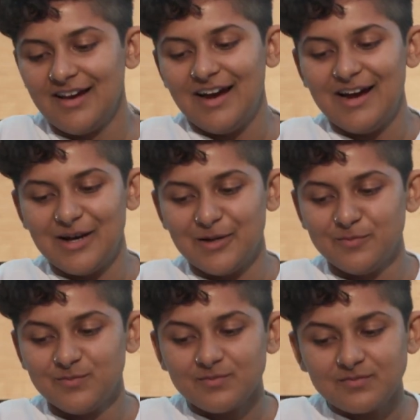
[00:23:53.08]

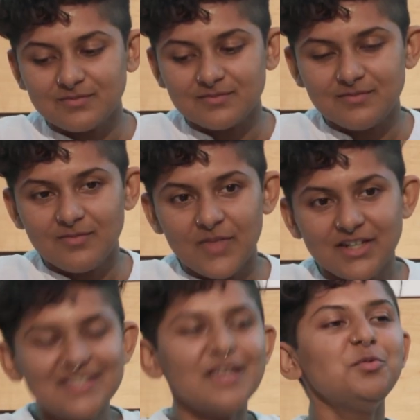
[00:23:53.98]

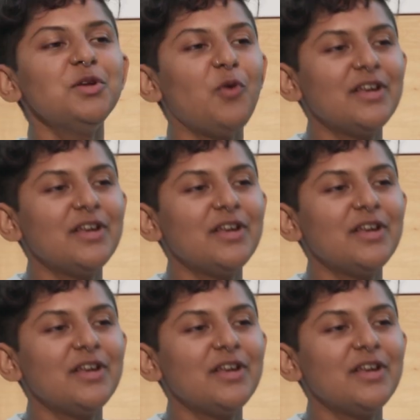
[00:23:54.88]
Does anybody want